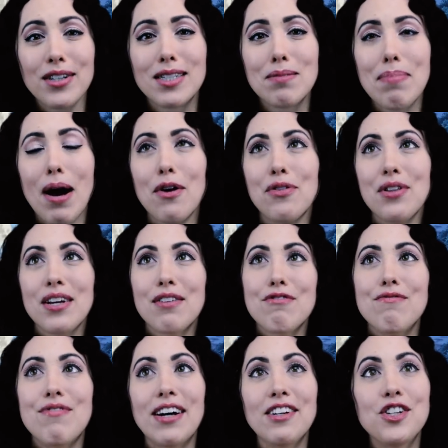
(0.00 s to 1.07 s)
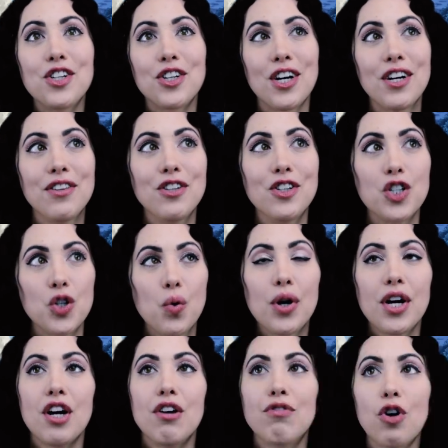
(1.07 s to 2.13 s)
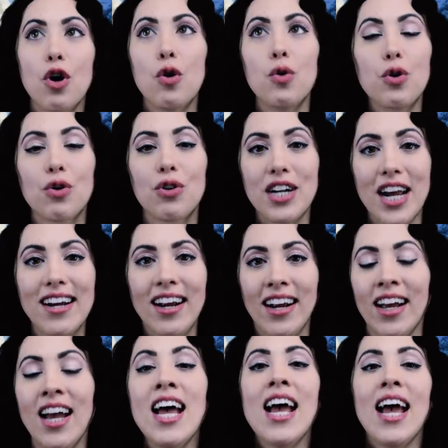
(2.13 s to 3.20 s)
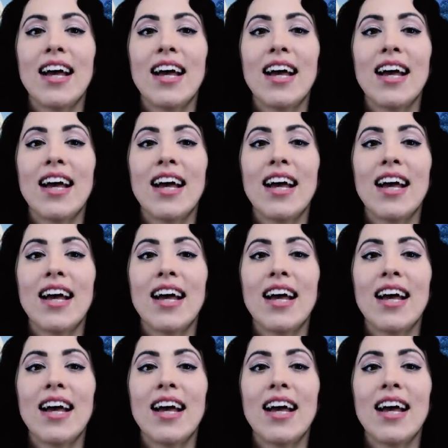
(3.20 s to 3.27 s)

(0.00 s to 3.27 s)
It's about the adventure and the joy of co creating